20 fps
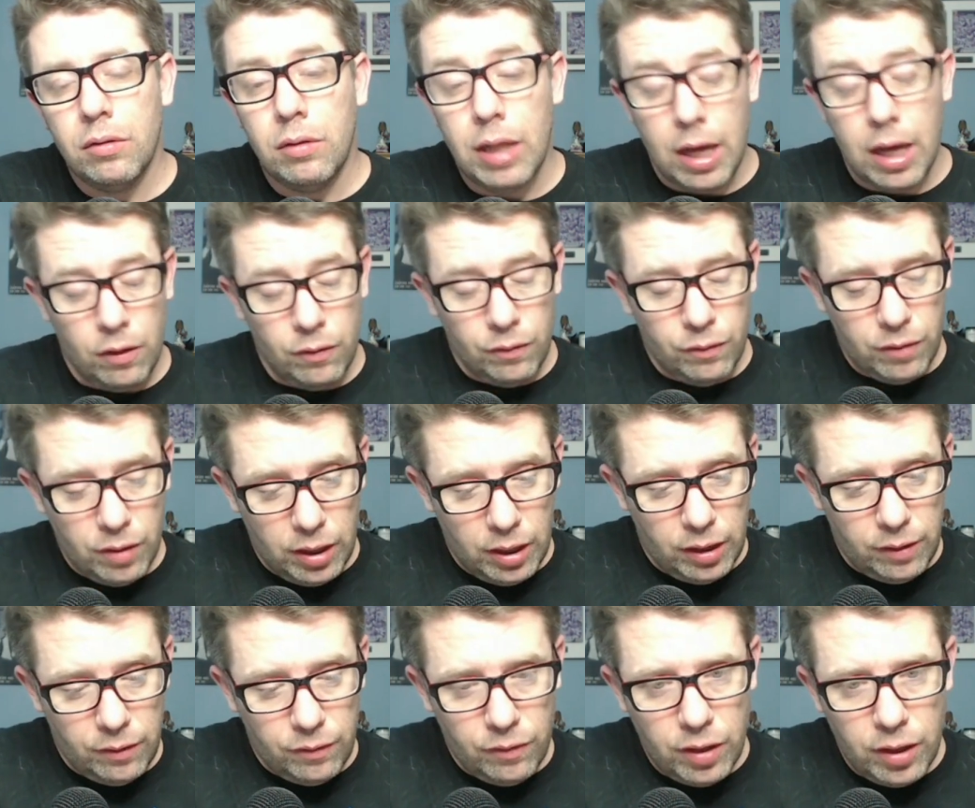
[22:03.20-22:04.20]
Now,
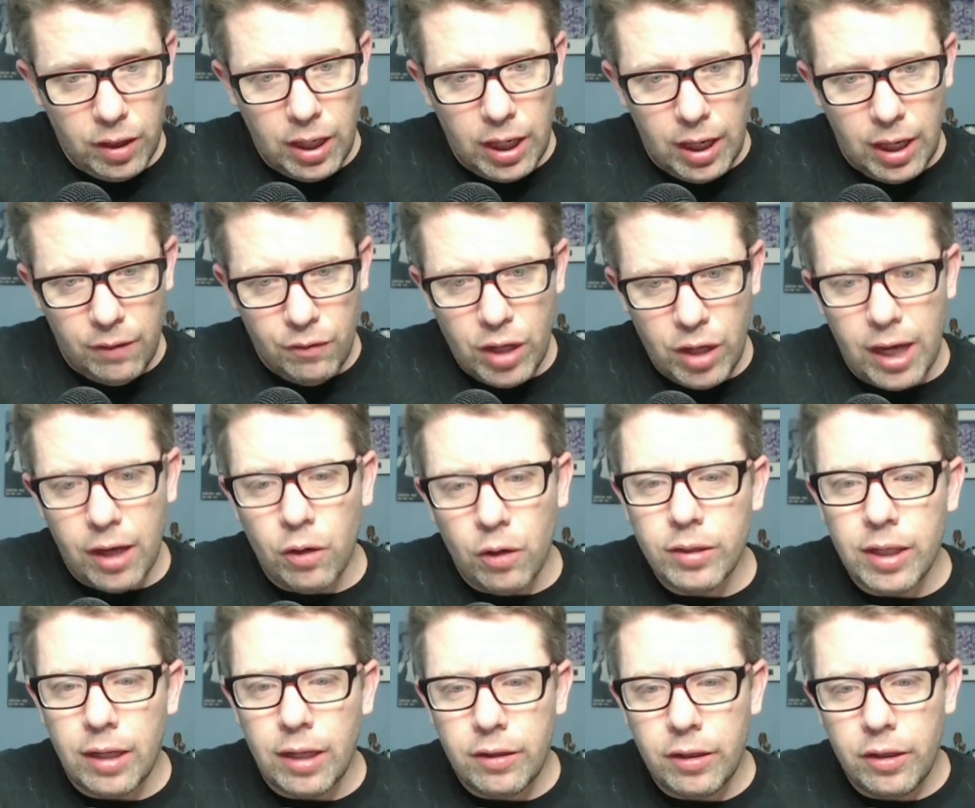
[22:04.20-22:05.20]
if Shah
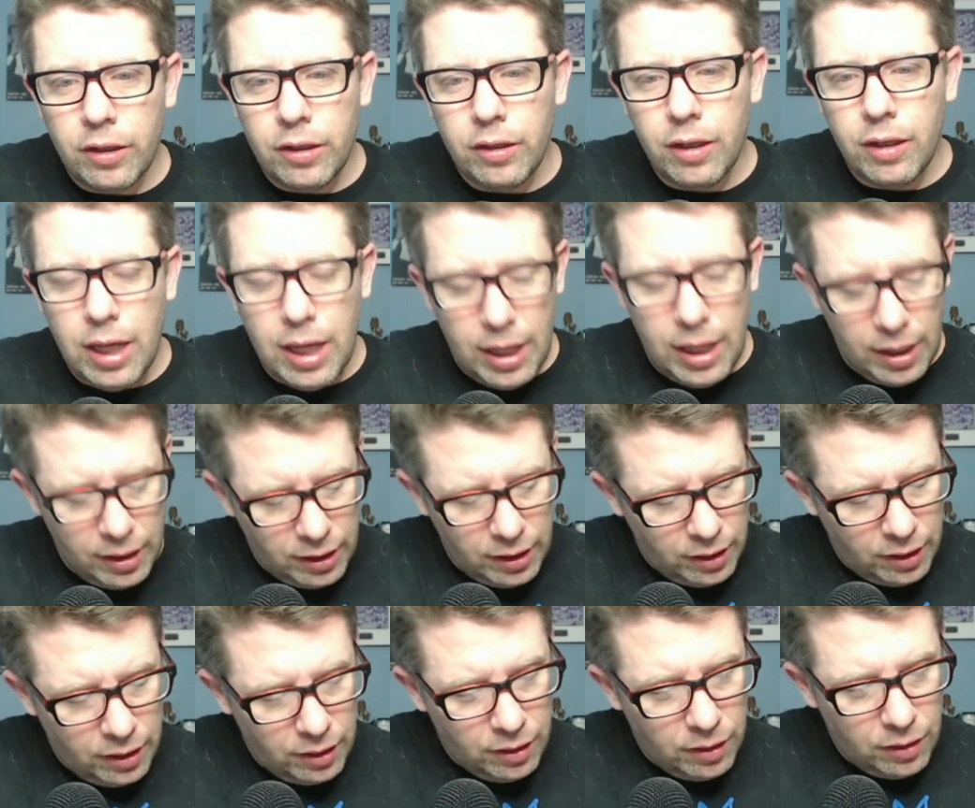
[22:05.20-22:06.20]
goes out there
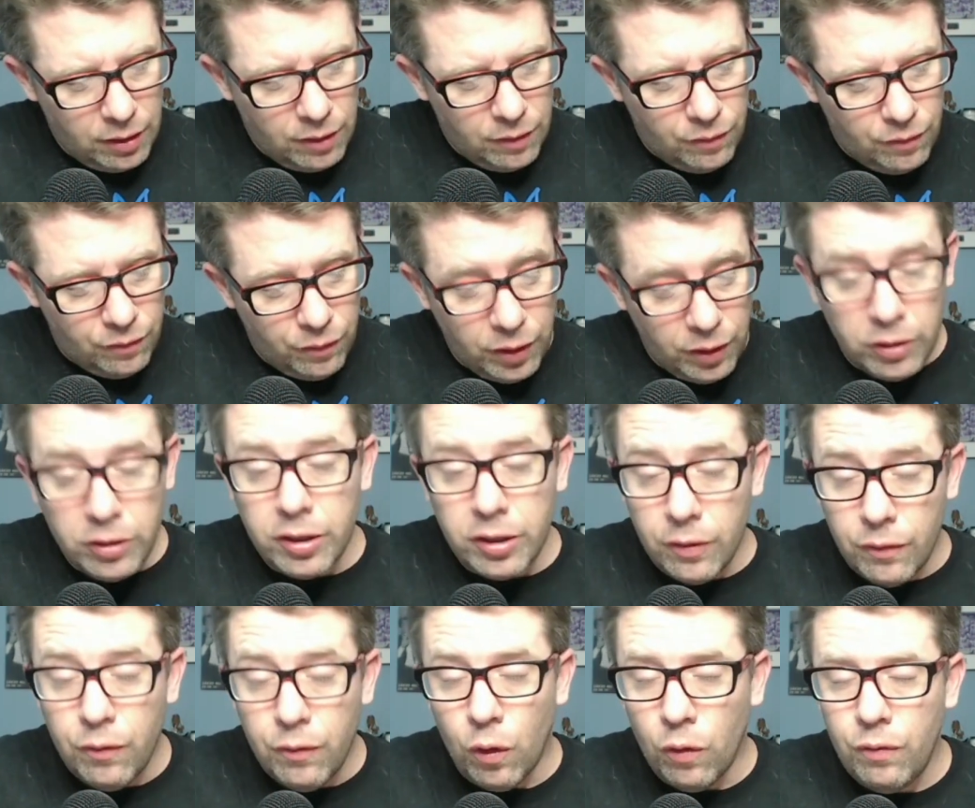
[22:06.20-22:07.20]
and fills
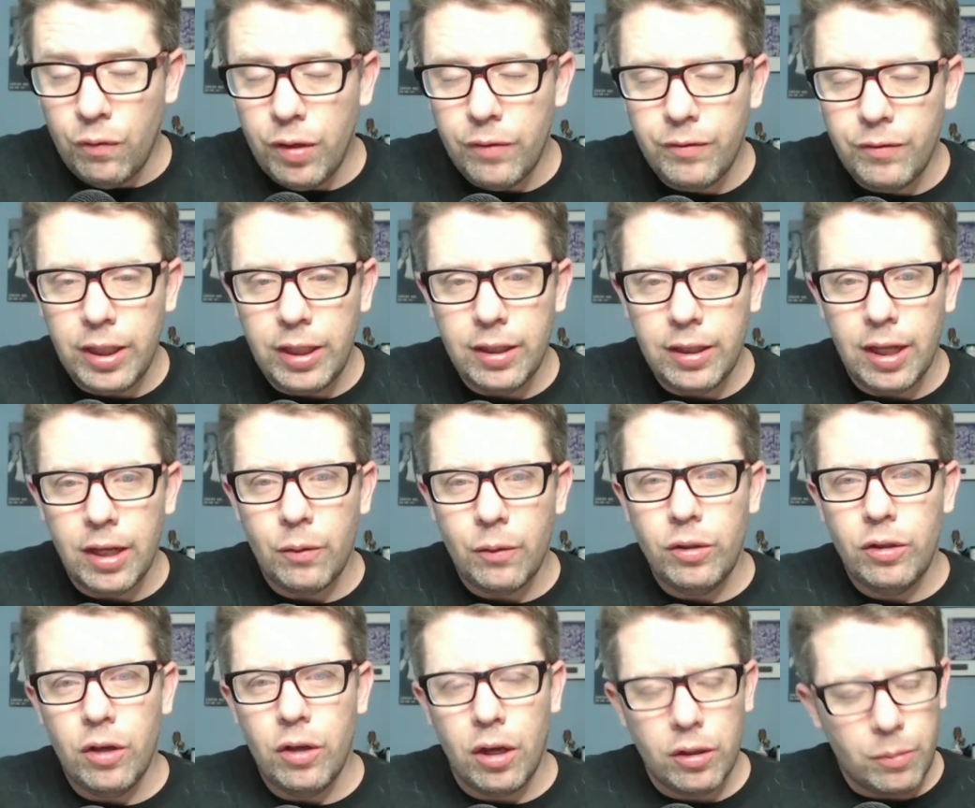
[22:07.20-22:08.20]
the full 15 like
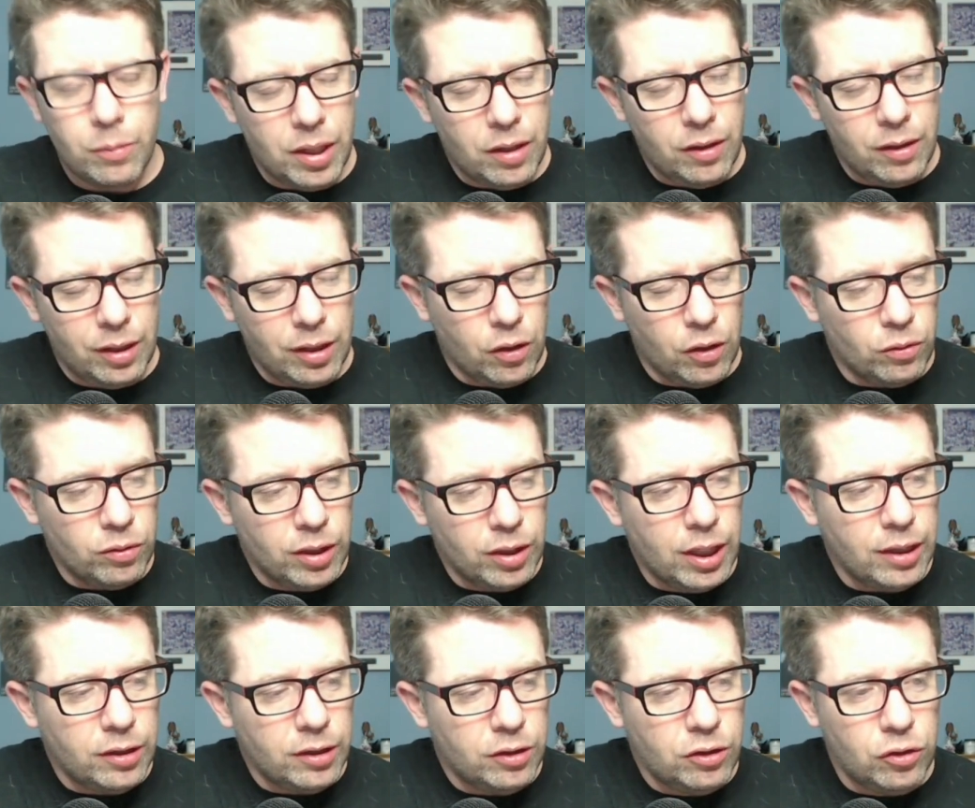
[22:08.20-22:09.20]
we talked about and
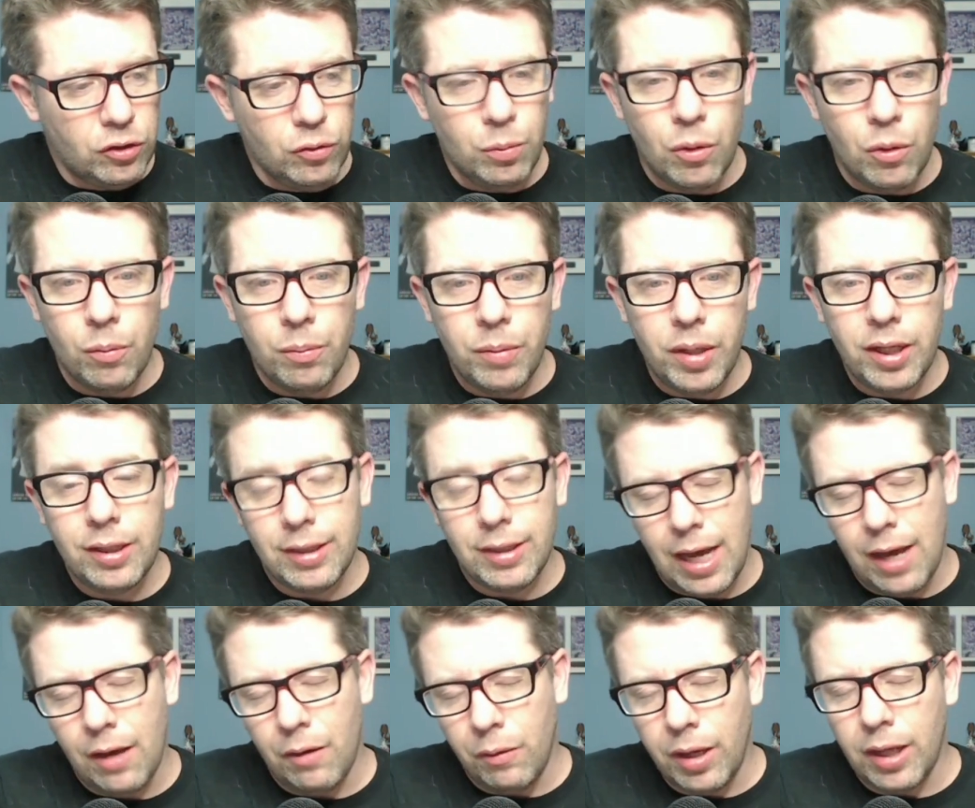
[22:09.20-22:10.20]
gets 2 more bigs,
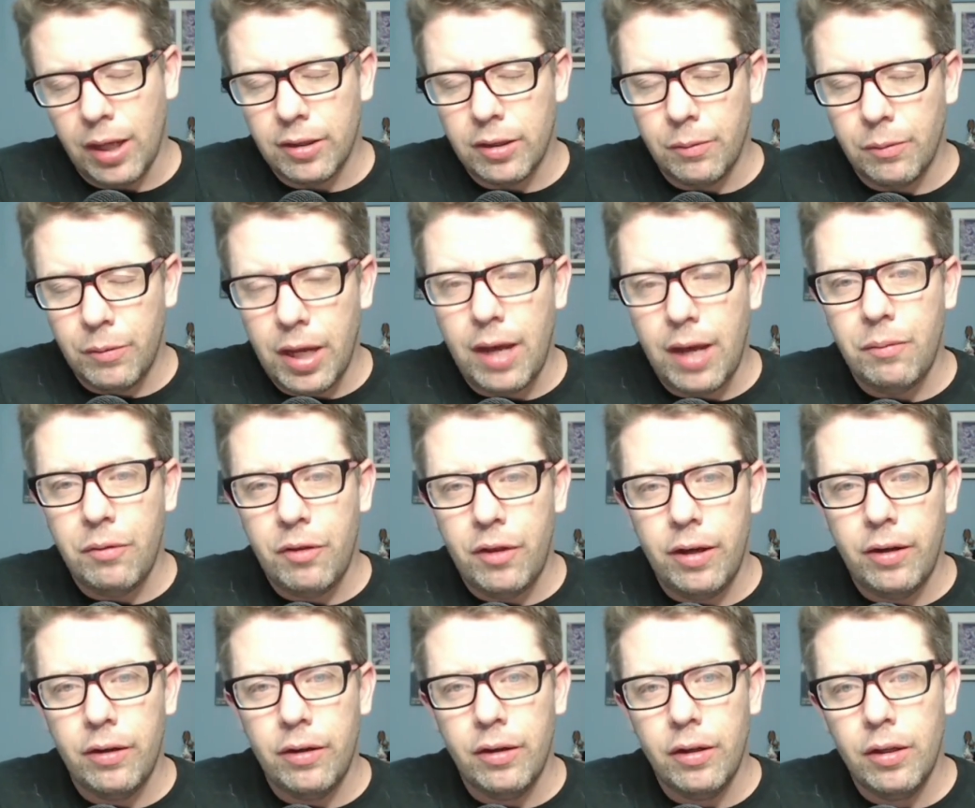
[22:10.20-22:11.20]
now we got some depth
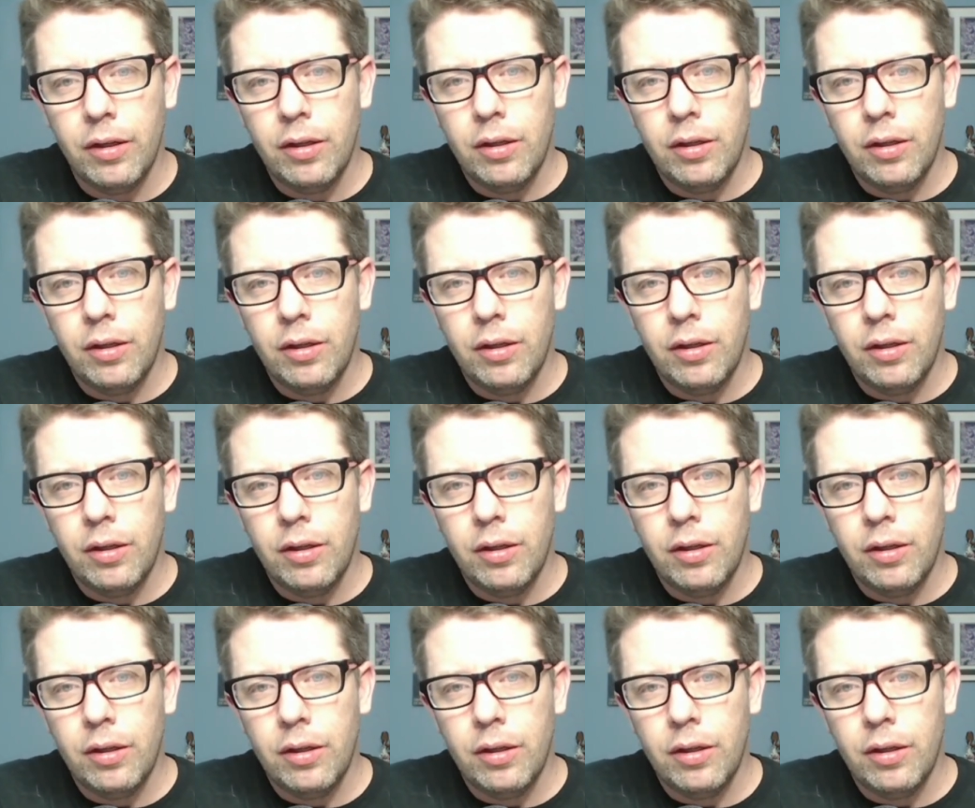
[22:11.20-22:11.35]
there.